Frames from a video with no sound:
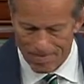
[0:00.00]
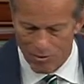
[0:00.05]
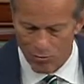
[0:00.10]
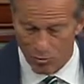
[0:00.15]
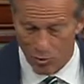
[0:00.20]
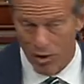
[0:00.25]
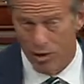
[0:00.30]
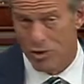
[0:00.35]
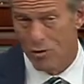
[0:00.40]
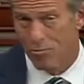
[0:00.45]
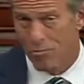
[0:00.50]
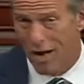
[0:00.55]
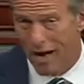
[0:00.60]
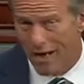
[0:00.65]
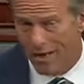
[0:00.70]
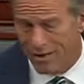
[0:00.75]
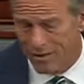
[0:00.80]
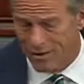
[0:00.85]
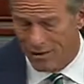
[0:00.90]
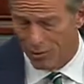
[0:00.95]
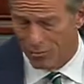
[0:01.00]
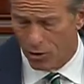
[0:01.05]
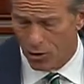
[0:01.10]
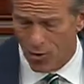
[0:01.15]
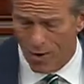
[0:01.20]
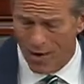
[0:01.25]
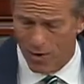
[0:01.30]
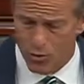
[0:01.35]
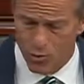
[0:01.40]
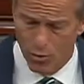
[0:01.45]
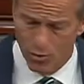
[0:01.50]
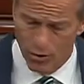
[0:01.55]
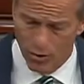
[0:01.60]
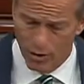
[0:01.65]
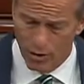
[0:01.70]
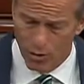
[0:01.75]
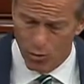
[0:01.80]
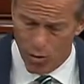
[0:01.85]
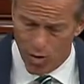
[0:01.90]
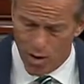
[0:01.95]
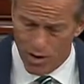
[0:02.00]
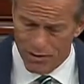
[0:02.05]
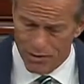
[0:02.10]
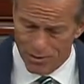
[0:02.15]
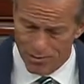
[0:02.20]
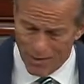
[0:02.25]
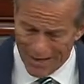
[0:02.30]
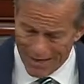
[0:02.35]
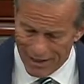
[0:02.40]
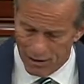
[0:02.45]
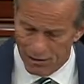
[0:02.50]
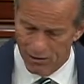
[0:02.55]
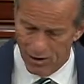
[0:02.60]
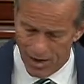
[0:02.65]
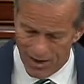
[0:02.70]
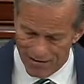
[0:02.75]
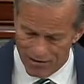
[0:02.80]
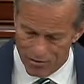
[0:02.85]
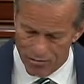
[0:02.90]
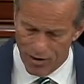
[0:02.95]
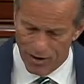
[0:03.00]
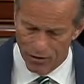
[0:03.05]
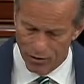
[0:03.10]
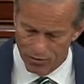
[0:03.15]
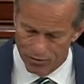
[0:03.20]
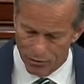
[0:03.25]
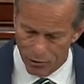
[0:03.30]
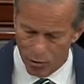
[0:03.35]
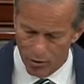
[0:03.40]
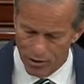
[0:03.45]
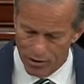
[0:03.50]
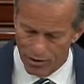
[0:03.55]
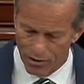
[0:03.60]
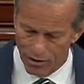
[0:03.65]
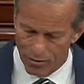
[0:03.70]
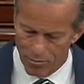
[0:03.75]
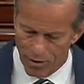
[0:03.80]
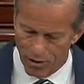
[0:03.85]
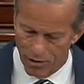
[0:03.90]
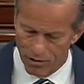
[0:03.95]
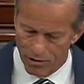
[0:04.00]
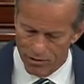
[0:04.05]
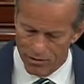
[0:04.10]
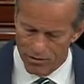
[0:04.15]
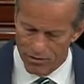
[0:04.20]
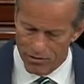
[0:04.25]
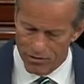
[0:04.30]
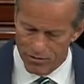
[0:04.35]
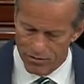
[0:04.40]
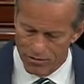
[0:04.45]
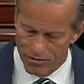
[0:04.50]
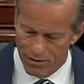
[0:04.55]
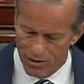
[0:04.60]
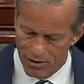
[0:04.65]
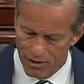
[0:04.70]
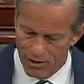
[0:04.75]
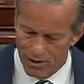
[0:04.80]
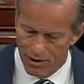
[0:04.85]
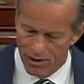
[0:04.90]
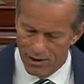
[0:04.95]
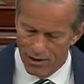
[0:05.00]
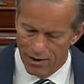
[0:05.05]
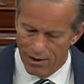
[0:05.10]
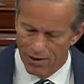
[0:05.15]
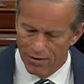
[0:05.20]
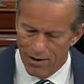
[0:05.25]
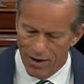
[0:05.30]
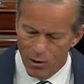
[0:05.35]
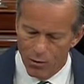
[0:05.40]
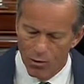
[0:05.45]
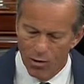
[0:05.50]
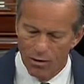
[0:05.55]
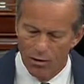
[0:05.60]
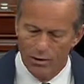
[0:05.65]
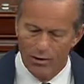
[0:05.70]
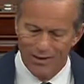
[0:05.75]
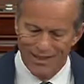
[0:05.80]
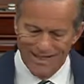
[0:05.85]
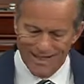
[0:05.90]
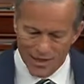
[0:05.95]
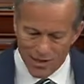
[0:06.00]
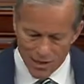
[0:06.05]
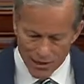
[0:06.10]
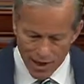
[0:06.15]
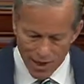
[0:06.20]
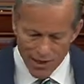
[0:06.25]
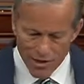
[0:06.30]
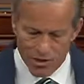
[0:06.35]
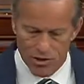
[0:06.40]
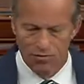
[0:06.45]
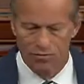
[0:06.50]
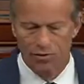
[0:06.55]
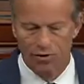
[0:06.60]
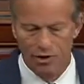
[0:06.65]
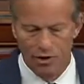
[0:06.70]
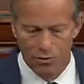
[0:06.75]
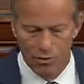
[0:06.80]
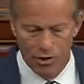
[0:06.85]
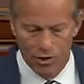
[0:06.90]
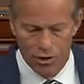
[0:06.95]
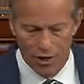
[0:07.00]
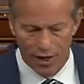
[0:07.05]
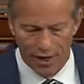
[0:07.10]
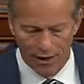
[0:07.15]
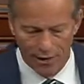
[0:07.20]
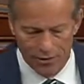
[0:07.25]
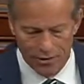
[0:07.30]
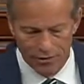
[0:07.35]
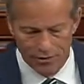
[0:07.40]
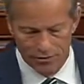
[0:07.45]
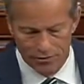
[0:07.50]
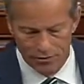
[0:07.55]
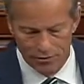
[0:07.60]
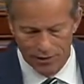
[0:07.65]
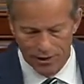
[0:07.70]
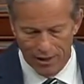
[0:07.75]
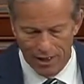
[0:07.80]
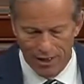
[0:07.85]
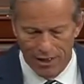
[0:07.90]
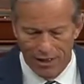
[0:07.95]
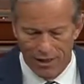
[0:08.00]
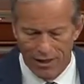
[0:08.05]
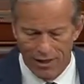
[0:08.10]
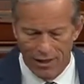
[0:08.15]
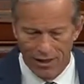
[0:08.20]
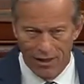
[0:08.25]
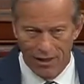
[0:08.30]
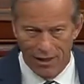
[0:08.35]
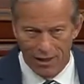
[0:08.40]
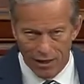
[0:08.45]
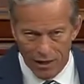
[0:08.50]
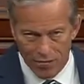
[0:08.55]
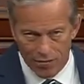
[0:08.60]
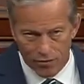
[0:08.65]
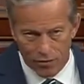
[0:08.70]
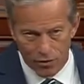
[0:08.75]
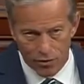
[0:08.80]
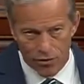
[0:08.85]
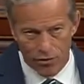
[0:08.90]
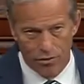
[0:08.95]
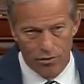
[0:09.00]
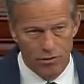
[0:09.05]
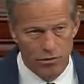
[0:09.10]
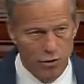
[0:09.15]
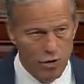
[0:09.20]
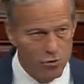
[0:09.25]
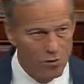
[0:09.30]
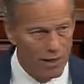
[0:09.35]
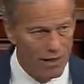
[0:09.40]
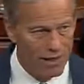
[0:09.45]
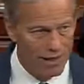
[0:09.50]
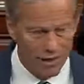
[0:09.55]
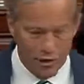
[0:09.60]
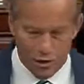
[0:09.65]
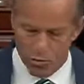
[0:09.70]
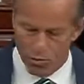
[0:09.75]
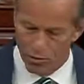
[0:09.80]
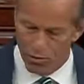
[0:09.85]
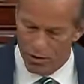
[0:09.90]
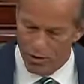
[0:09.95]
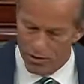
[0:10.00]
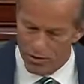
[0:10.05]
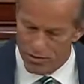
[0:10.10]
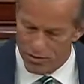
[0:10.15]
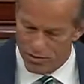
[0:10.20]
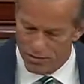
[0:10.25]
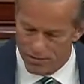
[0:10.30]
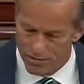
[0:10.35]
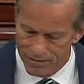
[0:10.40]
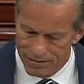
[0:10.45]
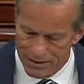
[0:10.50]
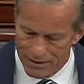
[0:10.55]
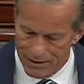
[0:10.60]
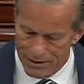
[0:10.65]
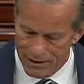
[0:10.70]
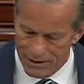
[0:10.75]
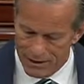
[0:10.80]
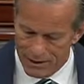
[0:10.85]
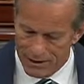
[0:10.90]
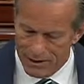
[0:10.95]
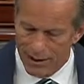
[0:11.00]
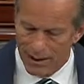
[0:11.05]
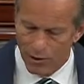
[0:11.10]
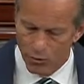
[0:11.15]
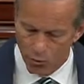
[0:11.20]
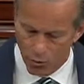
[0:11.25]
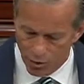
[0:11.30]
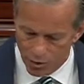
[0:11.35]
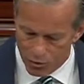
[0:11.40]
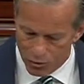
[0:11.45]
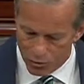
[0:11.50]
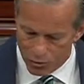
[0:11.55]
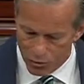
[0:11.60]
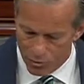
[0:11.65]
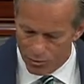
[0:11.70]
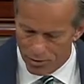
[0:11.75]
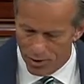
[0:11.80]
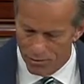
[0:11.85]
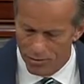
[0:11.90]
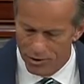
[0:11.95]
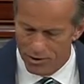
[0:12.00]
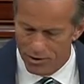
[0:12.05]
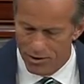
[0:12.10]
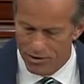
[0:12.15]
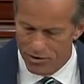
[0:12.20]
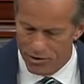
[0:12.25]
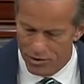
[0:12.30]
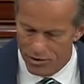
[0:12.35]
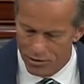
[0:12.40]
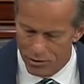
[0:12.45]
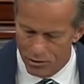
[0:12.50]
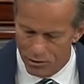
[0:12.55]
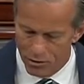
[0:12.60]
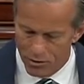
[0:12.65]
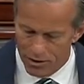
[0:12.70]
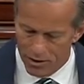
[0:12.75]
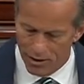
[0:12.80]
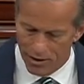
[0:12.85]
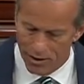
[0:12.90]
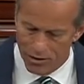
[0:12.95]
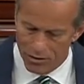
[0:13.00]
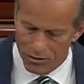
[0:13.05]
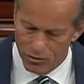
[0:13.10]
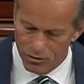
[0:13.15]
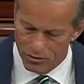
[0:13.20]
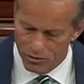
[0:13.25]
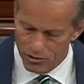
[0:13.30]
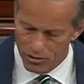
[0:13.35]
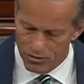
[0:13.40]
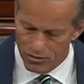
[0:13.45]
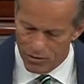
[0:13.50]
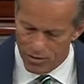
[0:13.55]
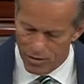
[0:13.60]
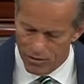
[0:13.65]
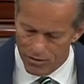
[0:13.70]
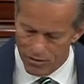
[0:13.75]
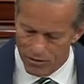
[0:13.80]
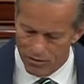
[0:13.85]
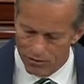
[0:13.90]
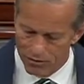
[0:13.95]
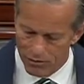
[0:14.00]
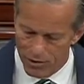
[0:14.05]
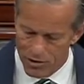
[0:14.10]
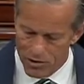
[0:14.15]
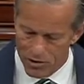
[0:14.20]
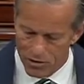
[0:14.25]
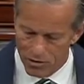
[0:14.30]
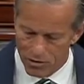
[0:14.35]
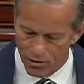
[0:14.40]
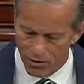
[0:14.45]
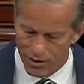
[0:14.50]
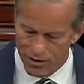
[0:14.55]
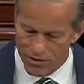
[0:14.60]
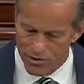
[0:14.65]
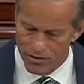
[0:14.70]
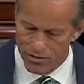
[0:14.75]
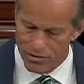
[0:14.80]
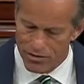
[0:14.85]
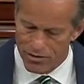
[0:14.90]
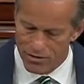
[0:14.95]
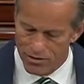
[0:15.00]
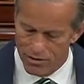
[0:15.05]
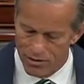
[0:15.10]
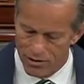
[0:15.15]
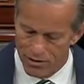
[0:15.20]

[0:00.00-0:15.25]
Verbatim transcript: President Biden and Democrats really want to make life better for ordinary Americans. They will decisively reject any further spending sprees and work with Republicans to do what we can to alleviate the inflation crisis